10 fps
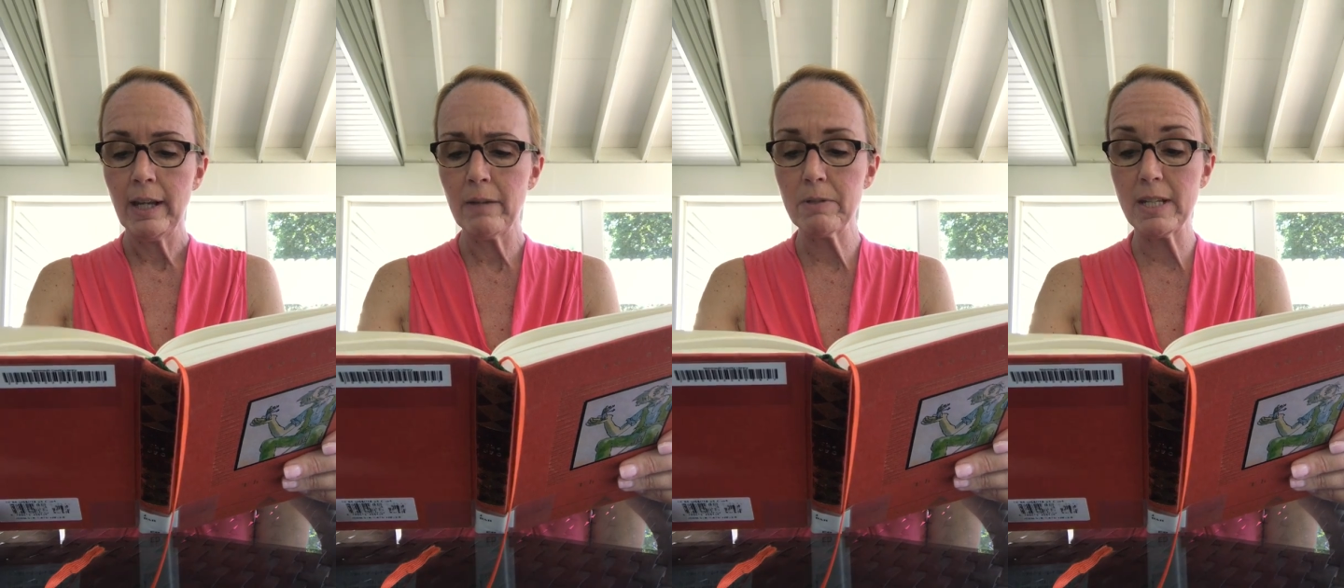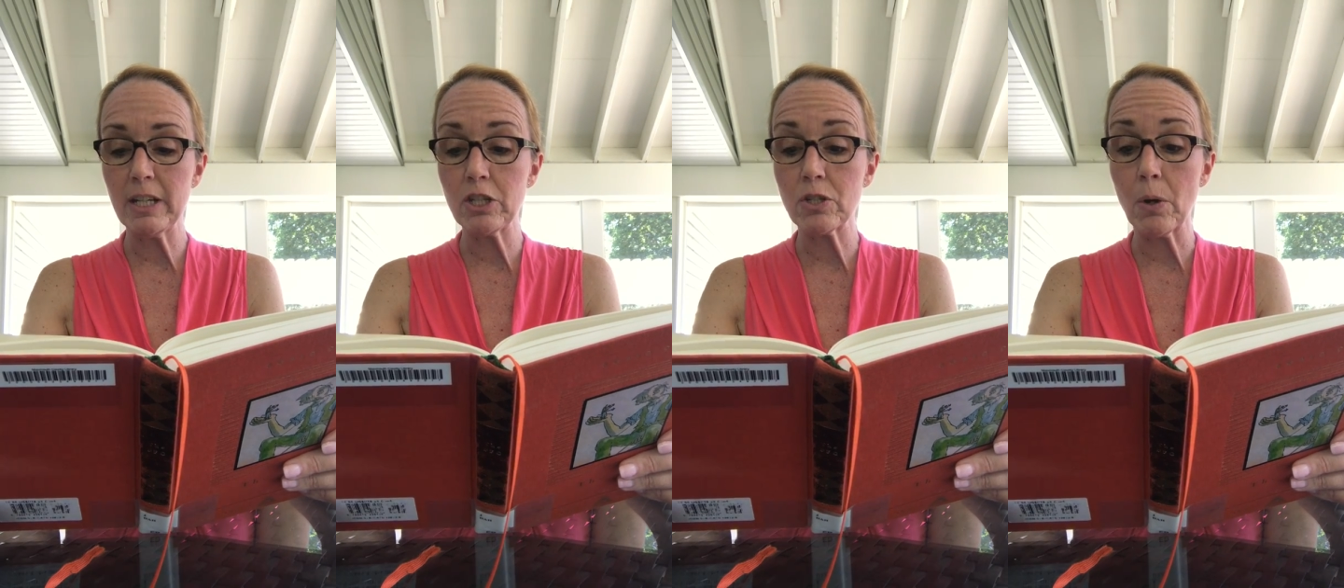He was
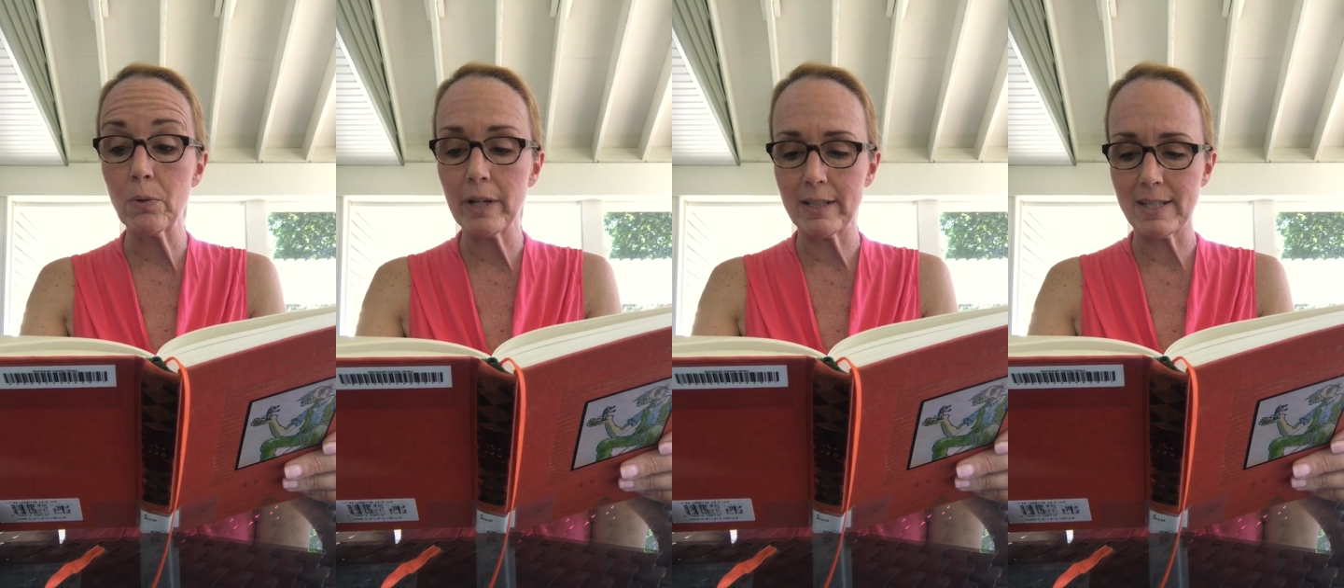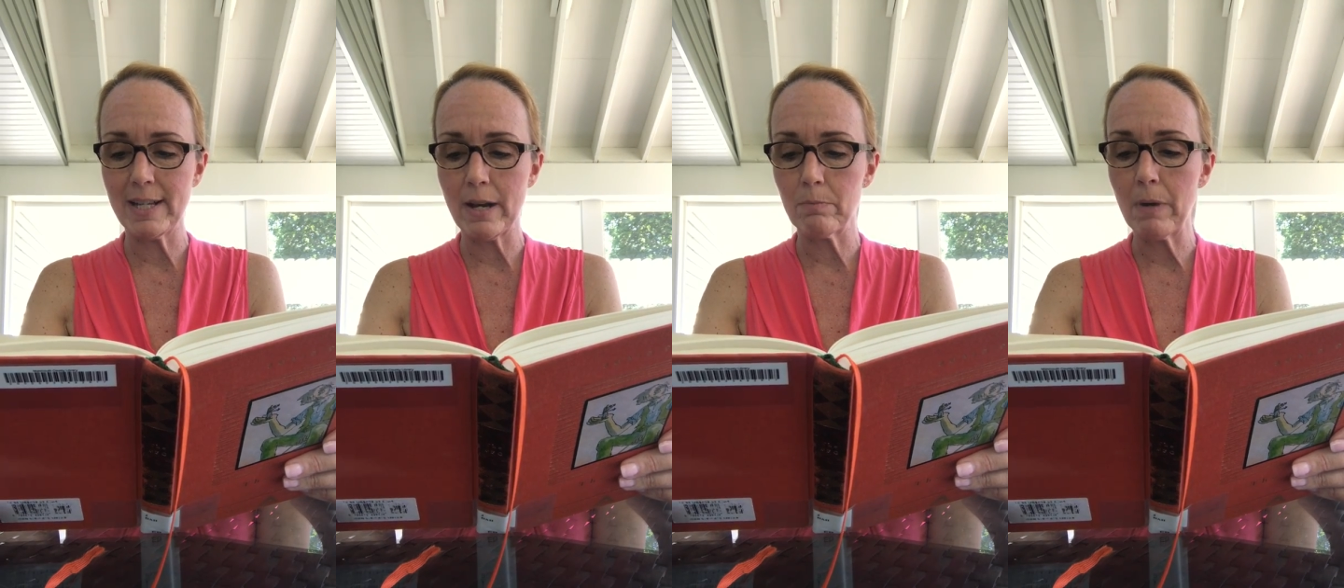eating donuts
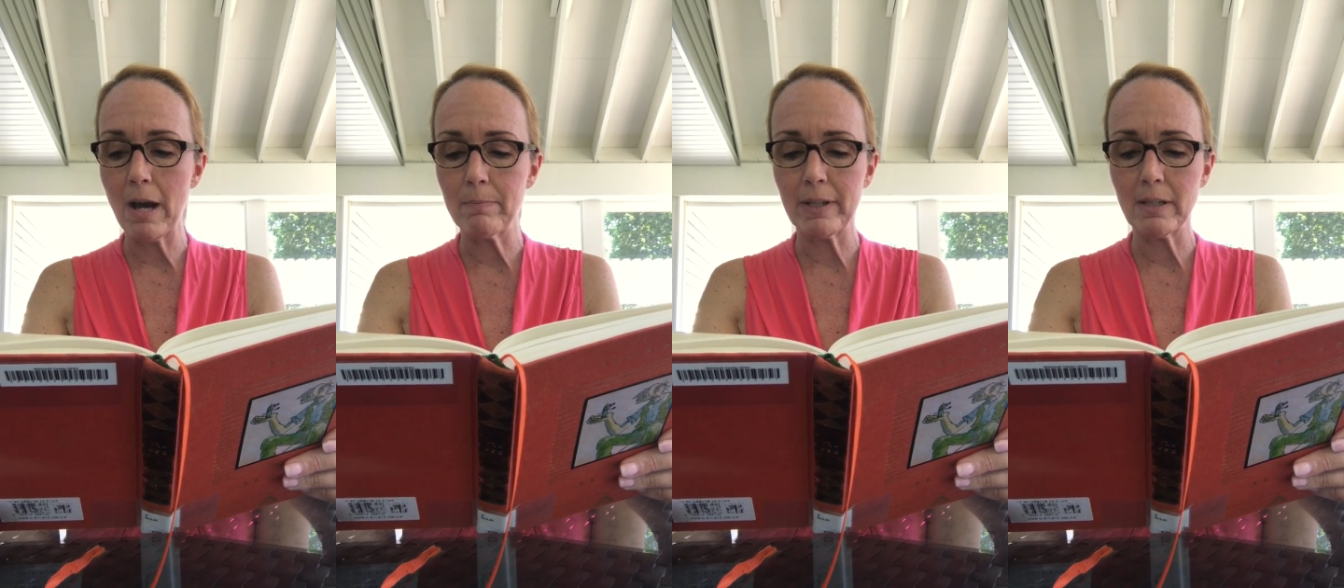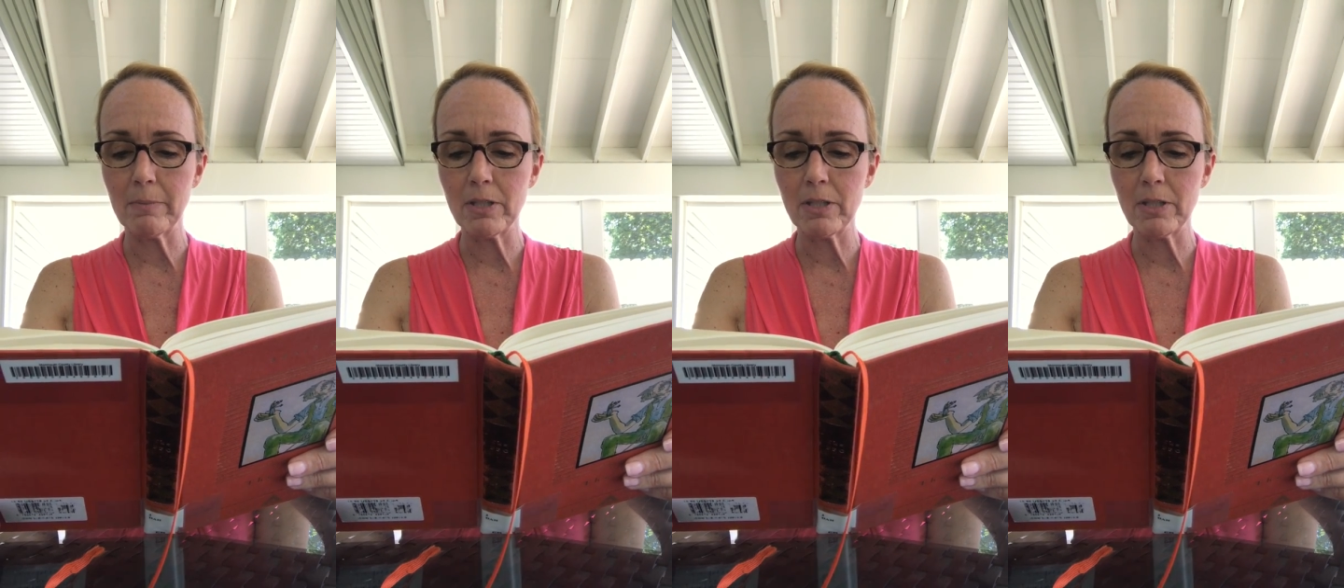now, popping them